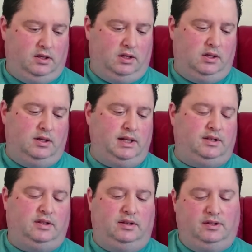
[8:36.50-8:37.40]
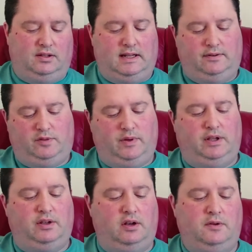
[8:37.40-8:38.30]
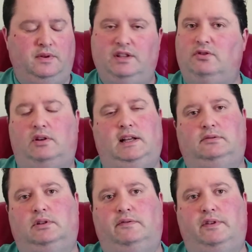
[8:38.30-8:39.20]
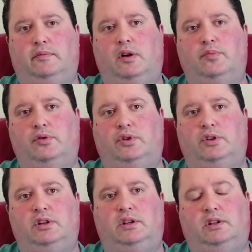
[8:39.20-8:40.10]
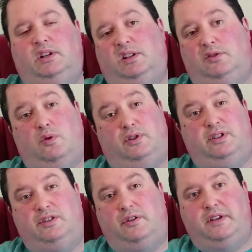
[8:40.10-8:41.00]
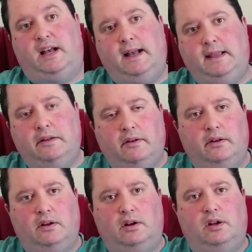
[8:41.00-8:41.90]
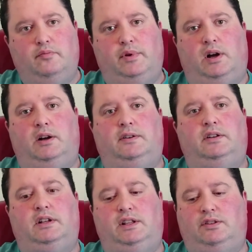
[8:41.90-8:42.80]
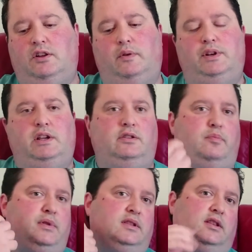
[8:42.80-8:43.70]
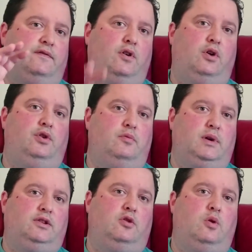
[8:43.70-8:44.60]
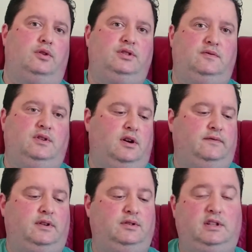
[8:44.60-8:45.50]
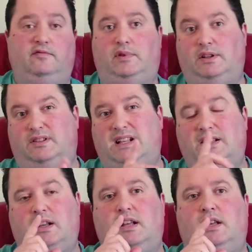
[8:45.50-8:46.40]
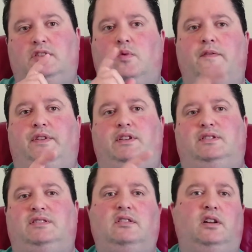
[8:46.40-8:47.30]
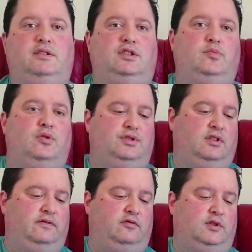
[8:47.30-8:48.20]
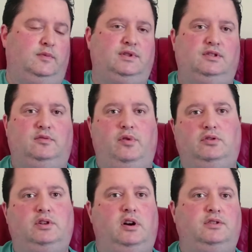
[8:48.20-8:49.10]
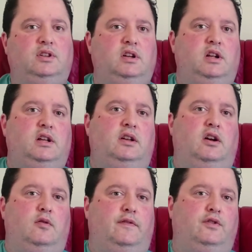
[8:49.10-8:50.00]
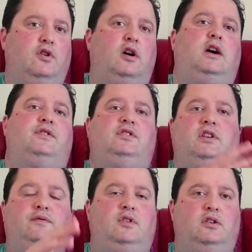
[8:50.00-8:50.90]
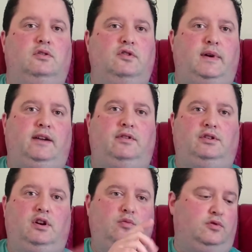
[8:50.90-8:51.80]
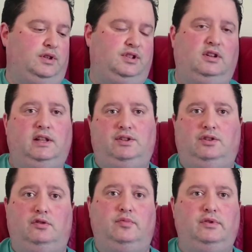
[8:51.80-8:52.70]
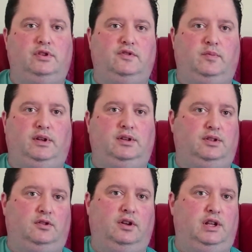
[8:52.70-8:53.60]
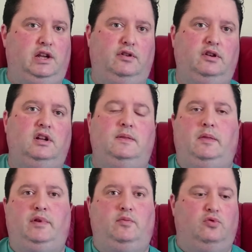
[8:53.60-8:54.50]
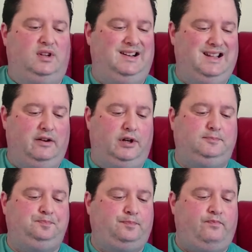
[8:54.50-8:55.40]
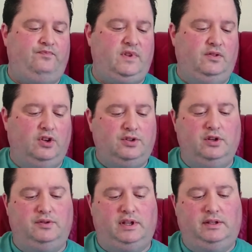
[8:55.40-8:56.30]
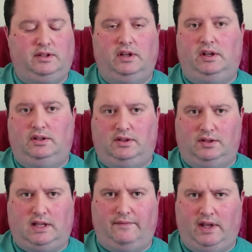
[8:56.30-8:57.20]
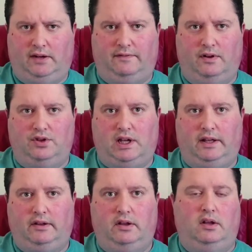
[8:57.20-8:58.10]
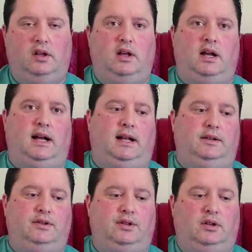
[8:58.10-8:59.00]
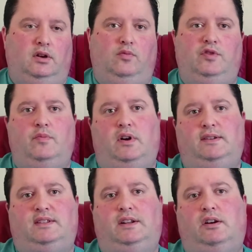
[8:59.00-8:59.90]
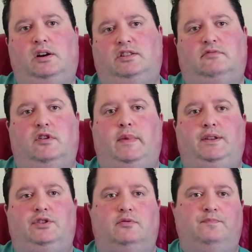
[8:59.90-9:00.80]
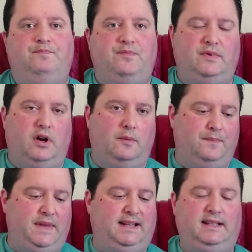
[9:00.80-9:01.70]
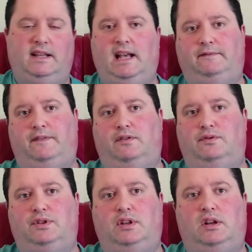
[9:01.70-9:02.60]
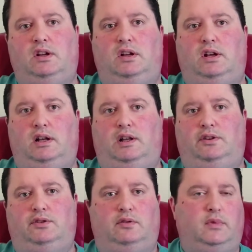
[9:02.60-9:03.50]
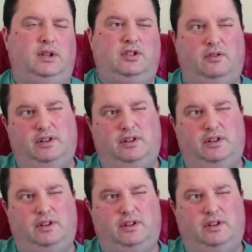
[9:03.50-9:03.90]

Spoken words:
The next thing is the loudspeaker. It's not loud enough in my book. The quality is okay, but it's nowhere near the volume and the quality of the iPhone 7 Plus. And that is one thing that's slightly disappointing for when I'm listening to podcasts. If I've got other stuff going on in the background, I will need to connect it to a Bluetooth speaker so I can hear it a bit more clearer. The good news is, it does have a headphone jack. And with my Sennheiser Momentum in-ear headphones and my Sony